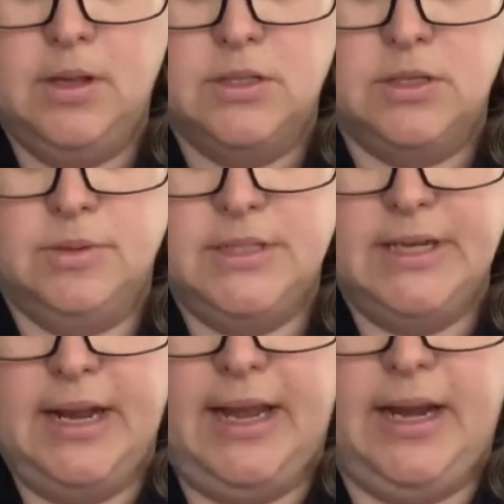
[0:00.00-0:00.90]
I'm just
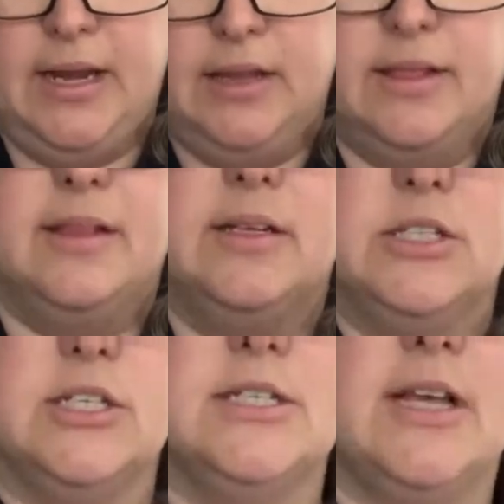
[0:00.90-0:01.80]
going to ink
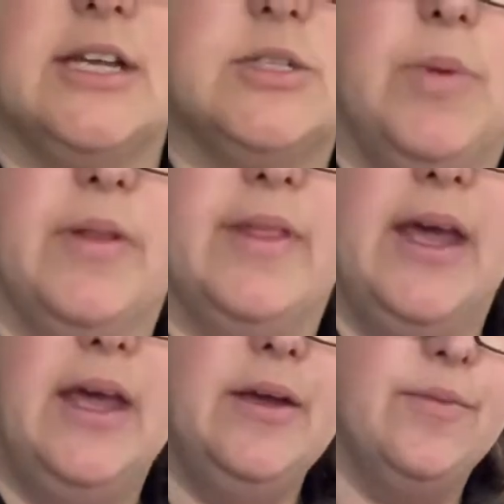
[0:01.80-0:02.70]
just that spot
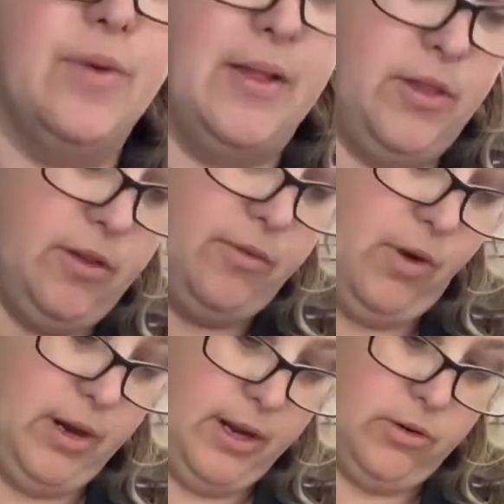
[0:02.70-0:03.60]
there rather than
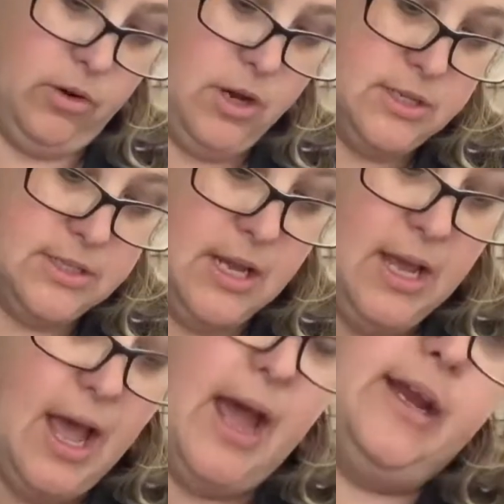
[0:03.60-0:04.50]
rolling it across,
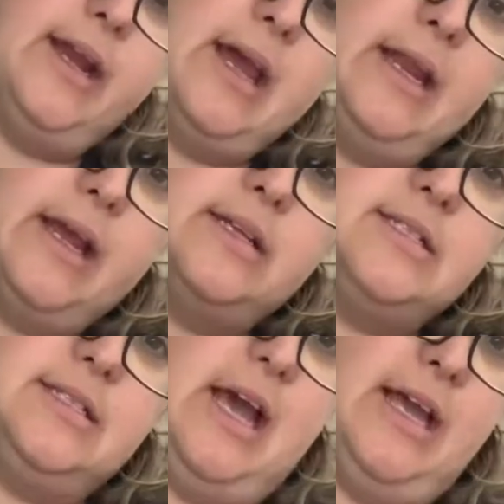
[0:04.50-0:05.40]
and you're going to get
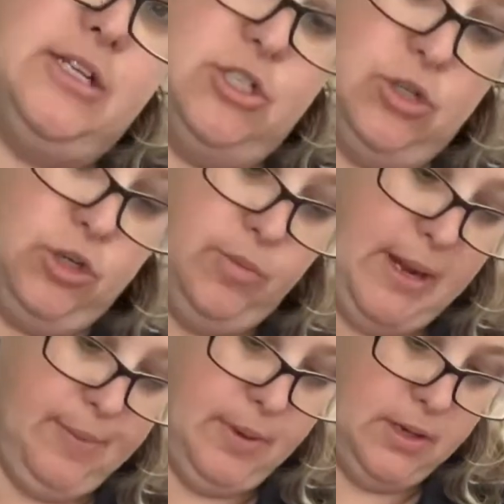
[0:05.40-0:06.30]
stages on your
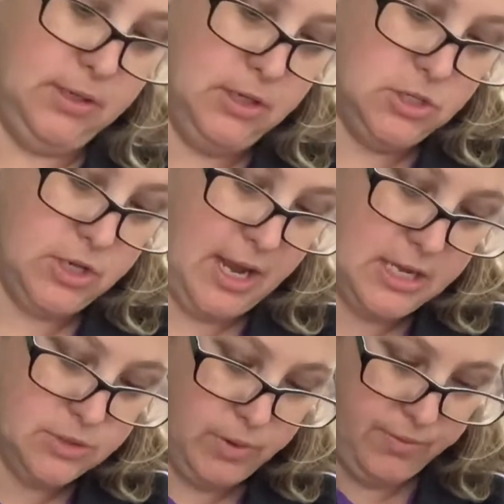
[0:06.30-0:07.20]
paper. So
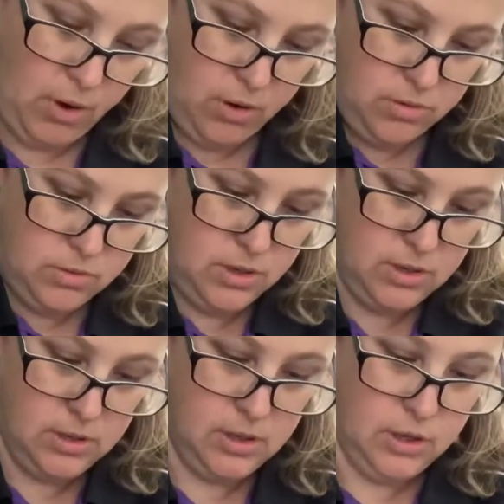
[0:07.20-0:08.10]
as we roll,
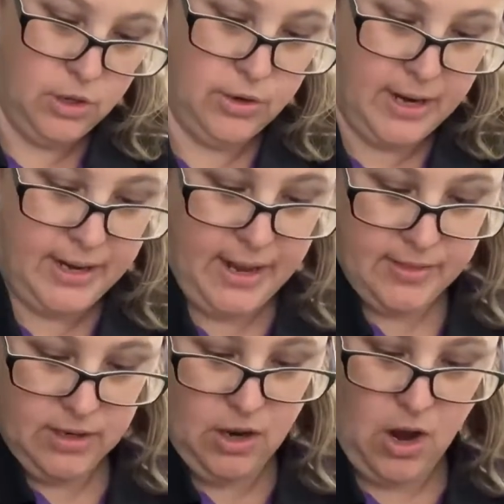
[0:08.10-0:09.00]
you're going to get
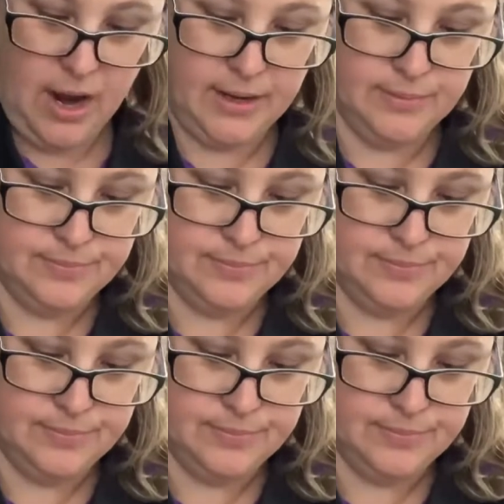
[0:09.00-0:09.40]
the line.